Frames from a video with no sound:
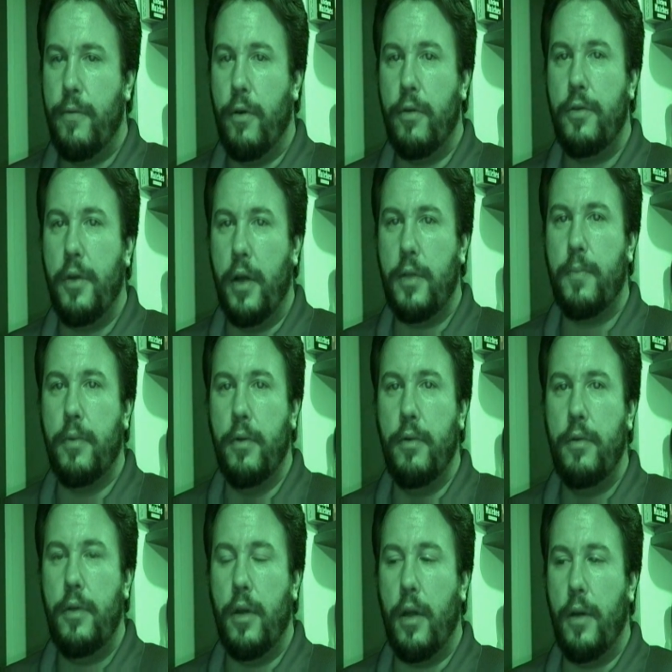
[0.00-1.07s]
full dress
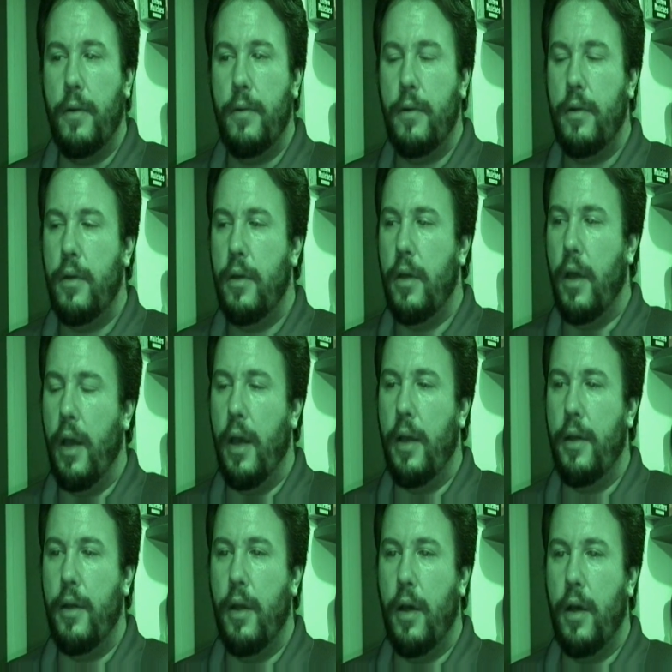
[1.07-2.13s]
blues, you know. And